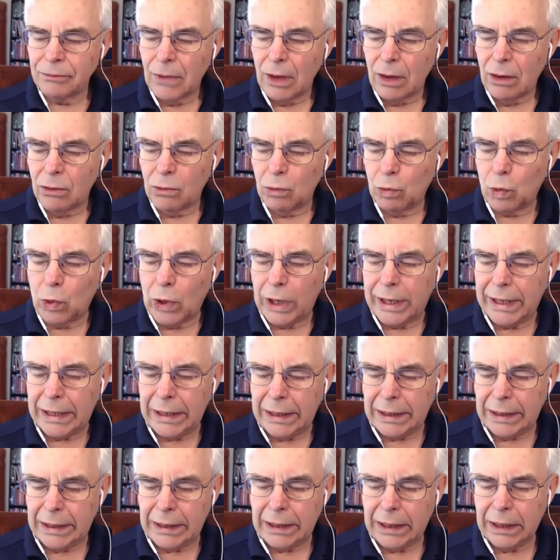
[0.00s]

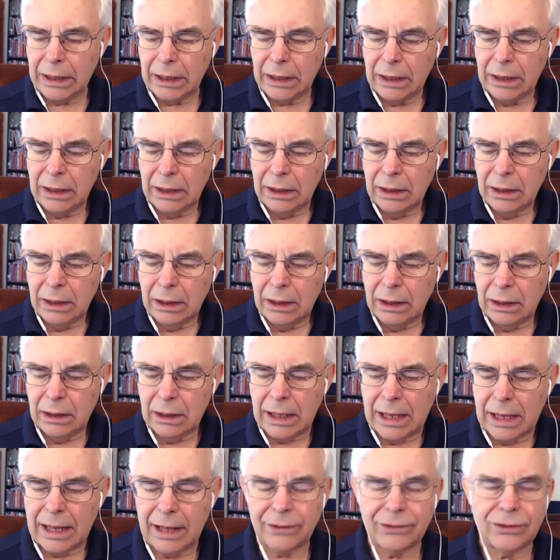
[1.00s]
we
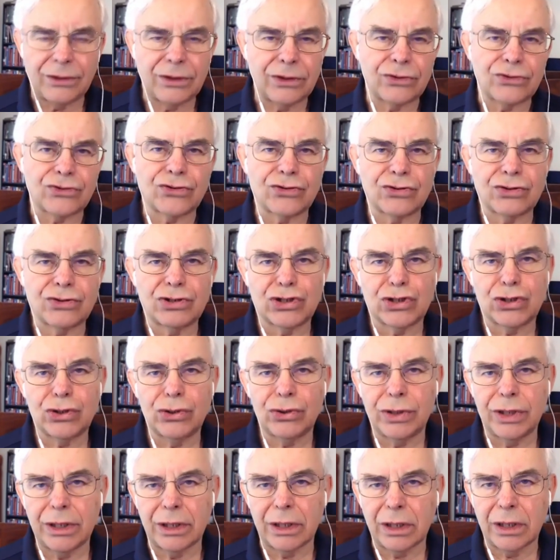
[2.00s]
had this
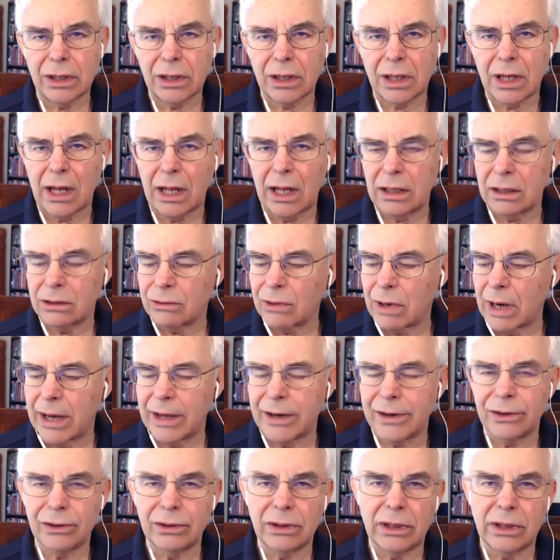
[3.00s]
shooting in
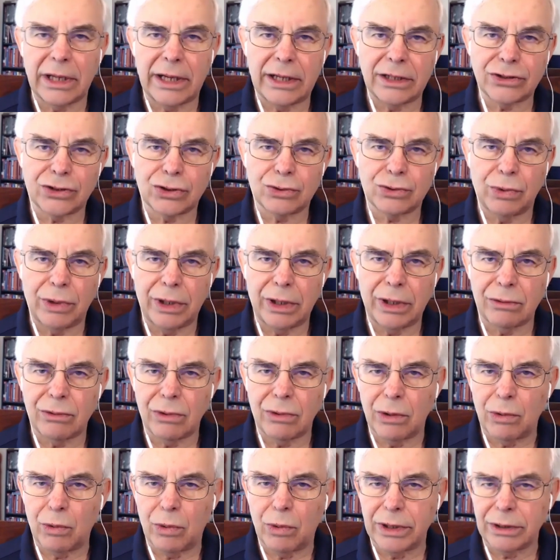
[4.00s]
Colorado last week
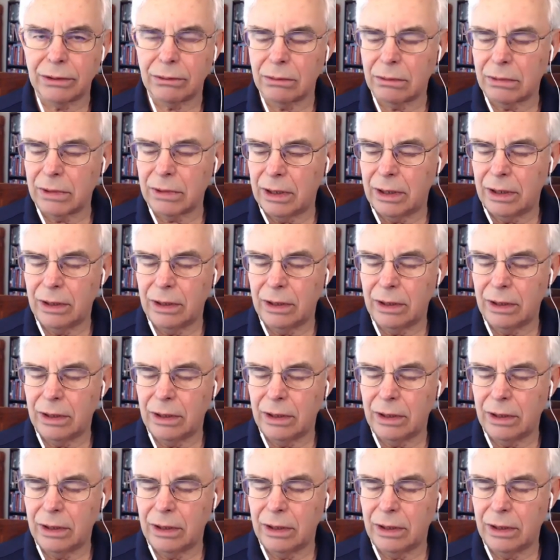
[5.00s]
where one kid